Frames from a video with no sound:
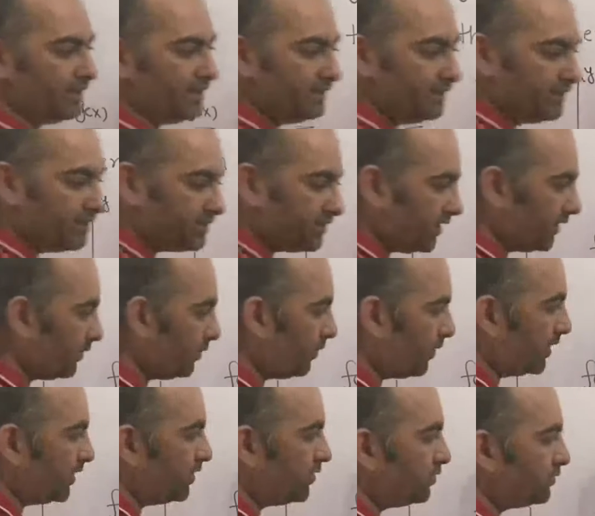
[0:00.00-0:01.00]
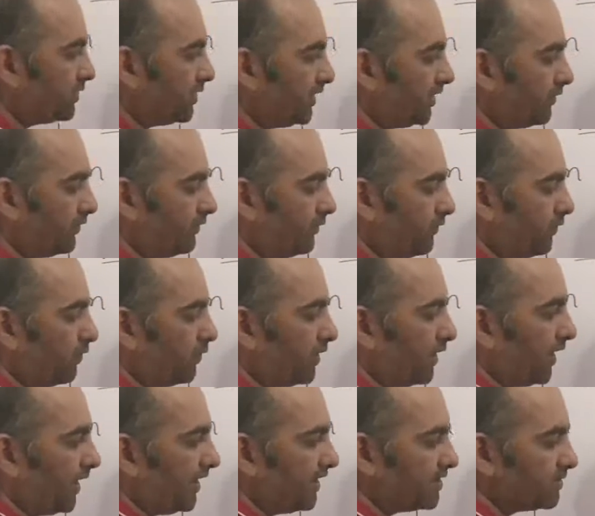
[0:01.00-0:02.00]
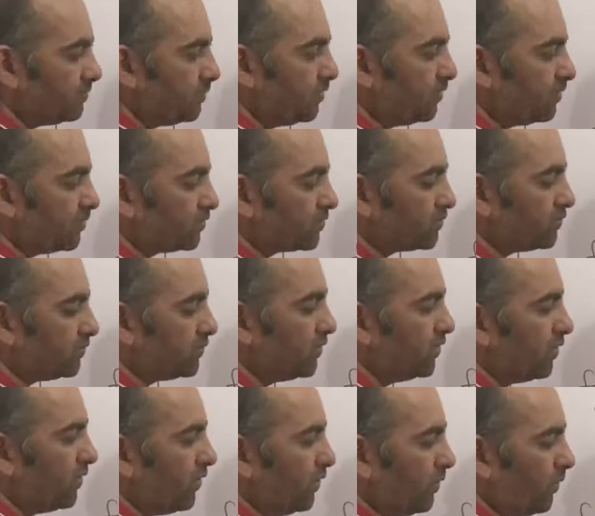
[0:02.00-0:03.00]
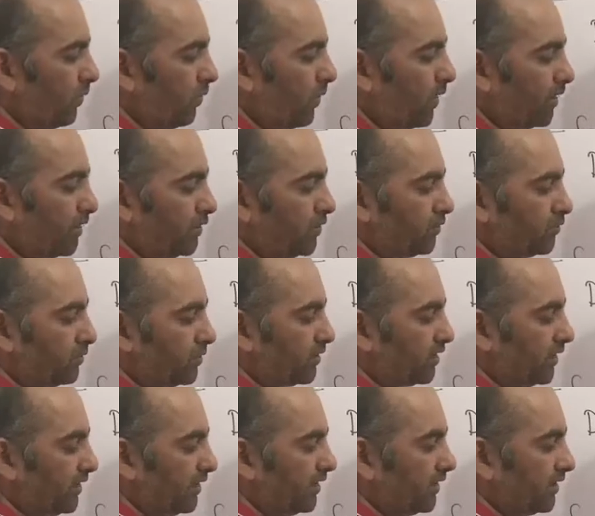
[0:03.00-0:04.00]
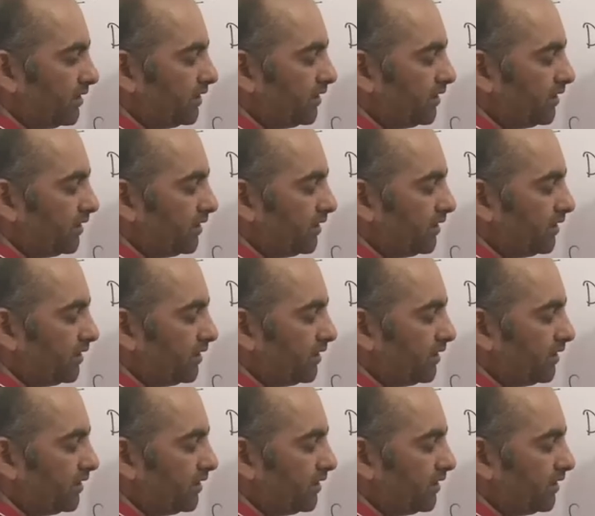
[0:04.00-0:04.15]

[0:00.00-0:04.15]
in this side 1 to 3, for x belongs to 1 to 3,